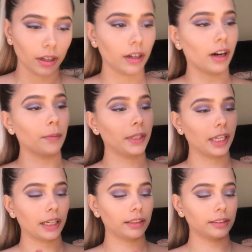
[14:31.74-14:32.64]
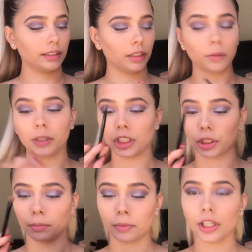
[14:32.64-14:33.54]
Now I'm gonna get this little
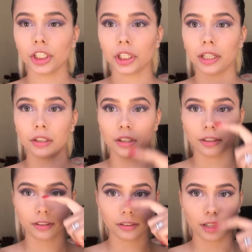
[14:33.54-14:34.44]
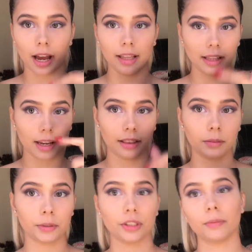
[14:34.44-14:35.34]
miniature brush and just highlight
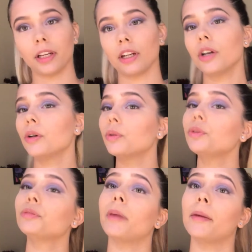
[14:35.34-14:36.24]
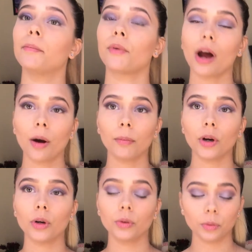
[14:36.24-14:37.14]
the bridge of my nose, my brow
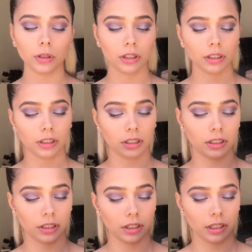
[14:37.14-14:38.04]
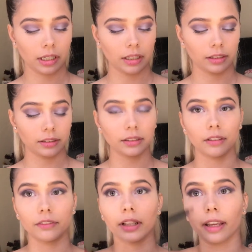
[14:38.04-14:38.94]
bone,
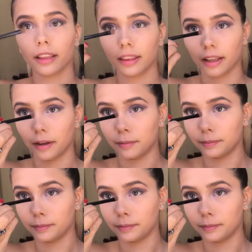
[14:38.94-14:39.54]
stuff like that.